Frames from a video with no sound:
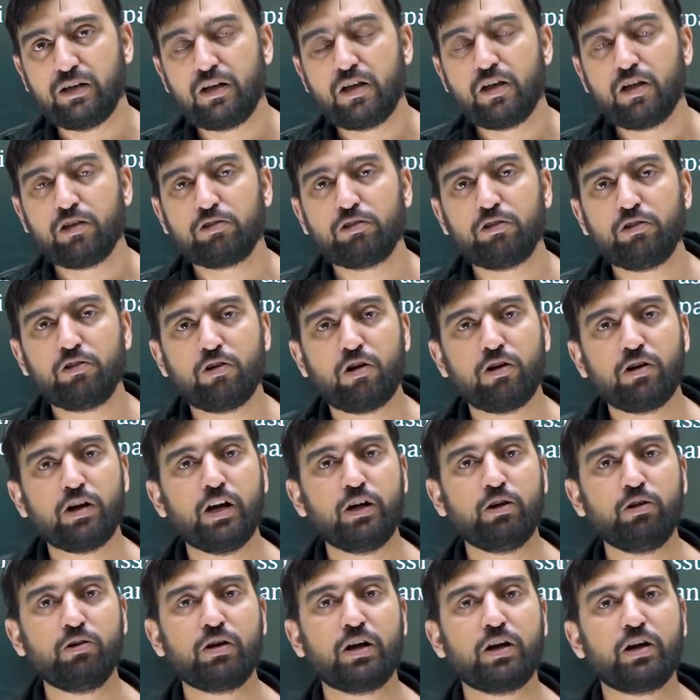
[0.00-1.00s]
So in order
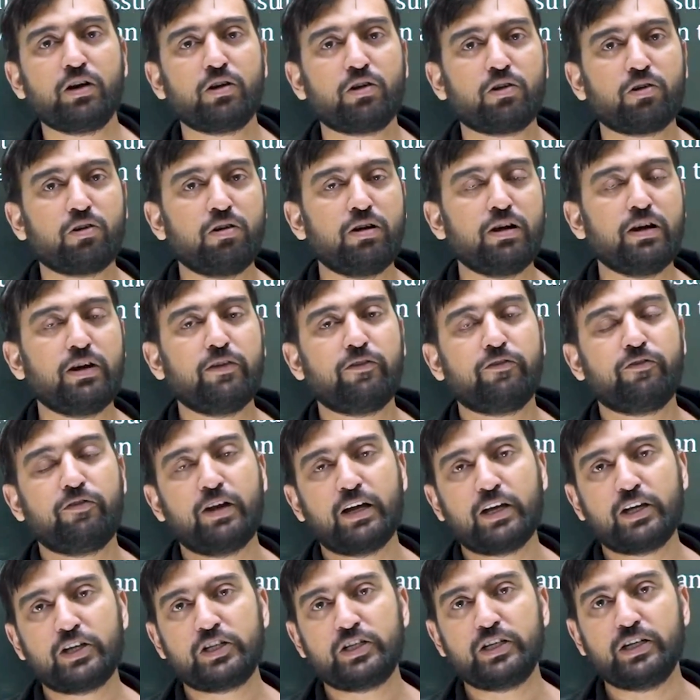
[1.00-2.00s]
to control
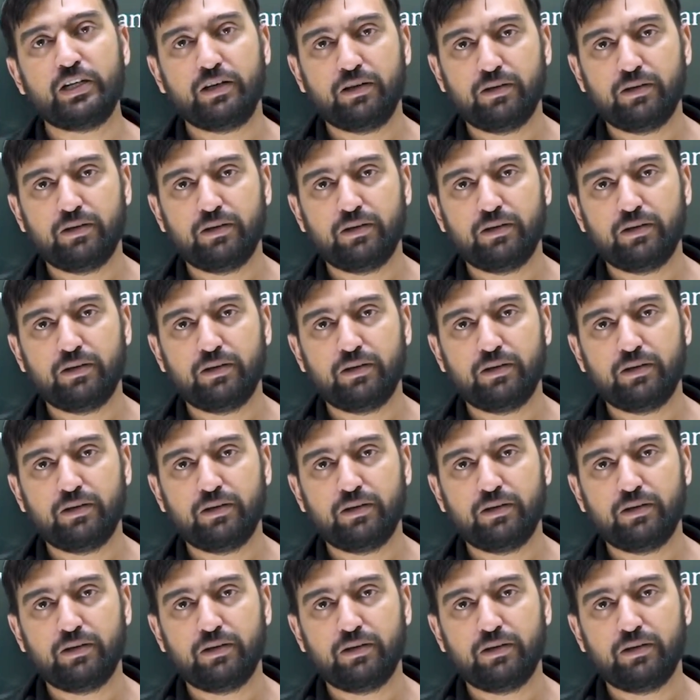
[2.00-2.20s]
deflection